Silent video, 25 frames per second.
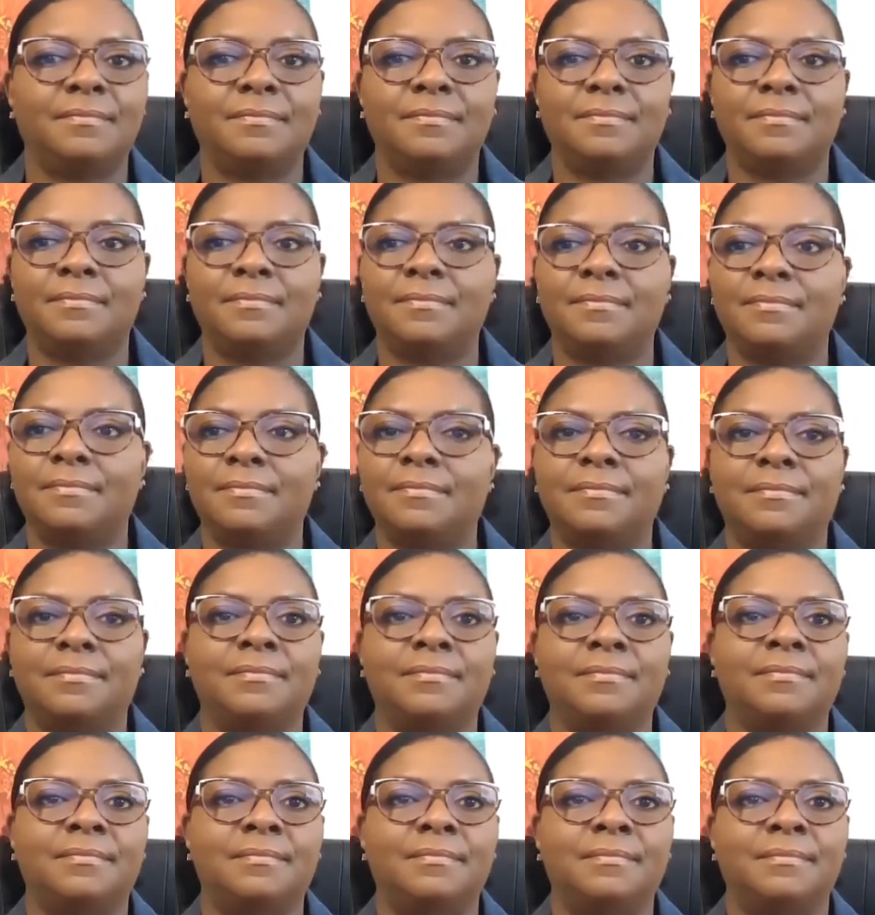
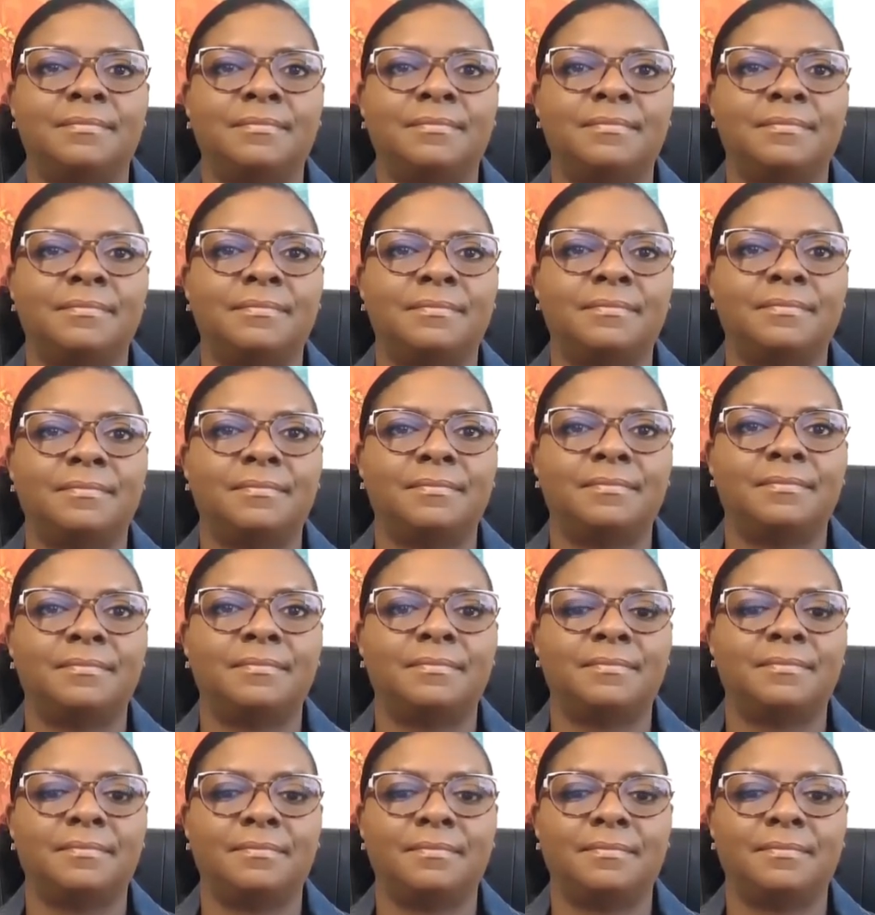
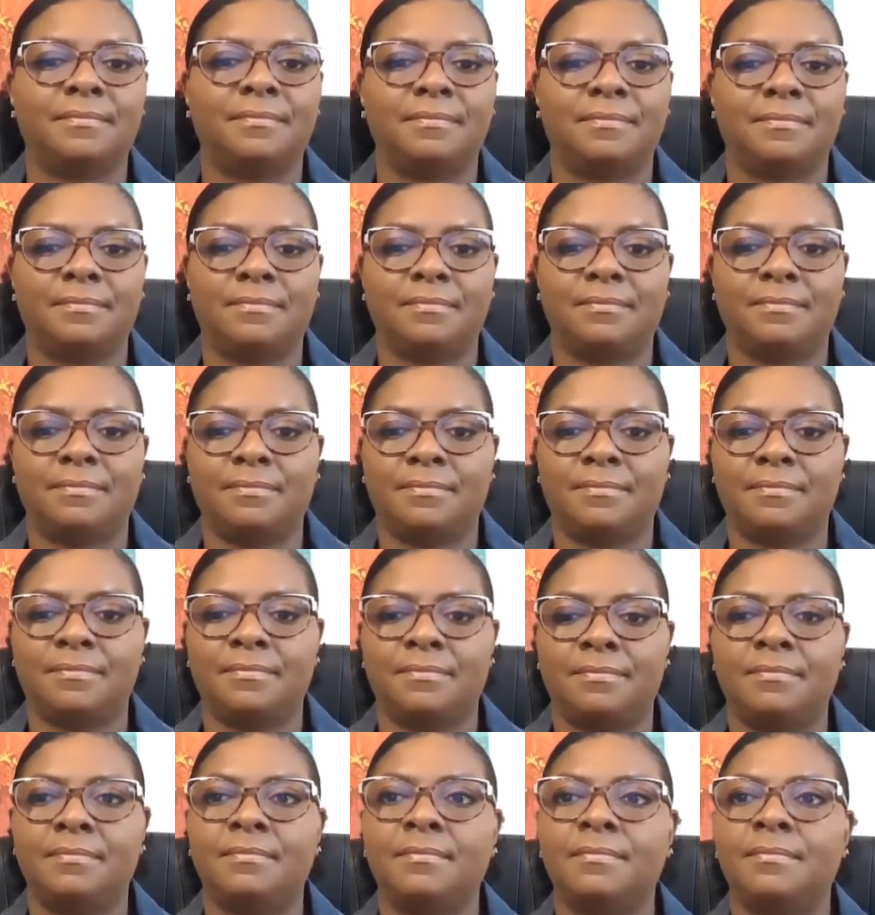
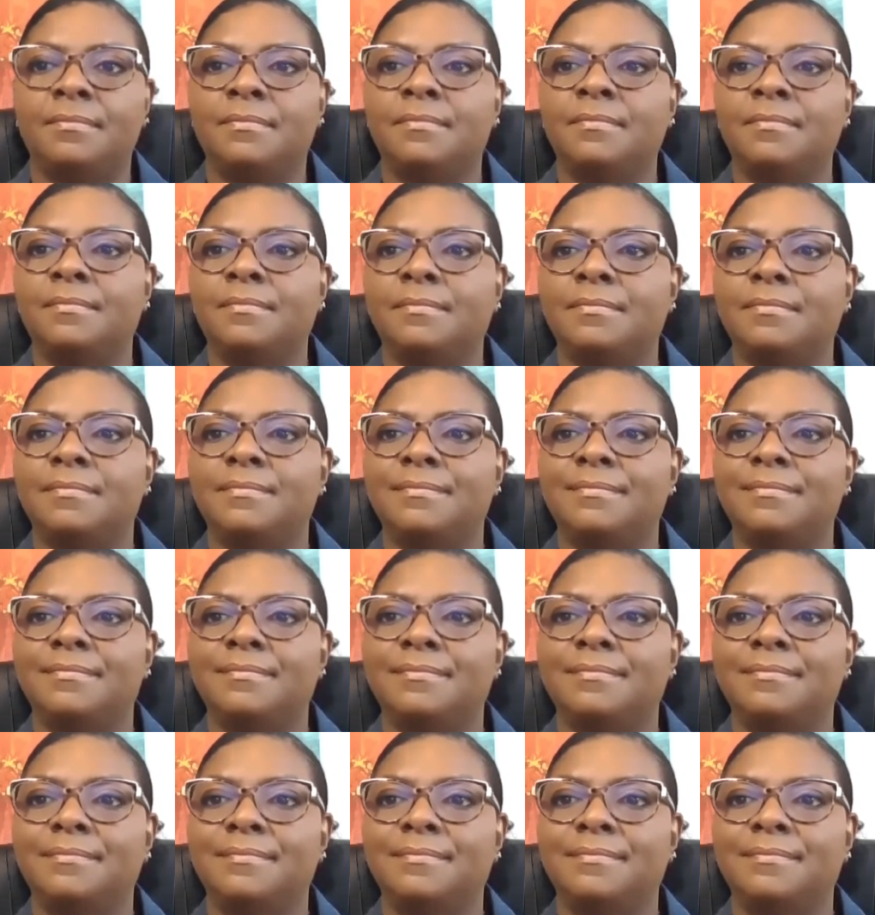This person isn't speaking.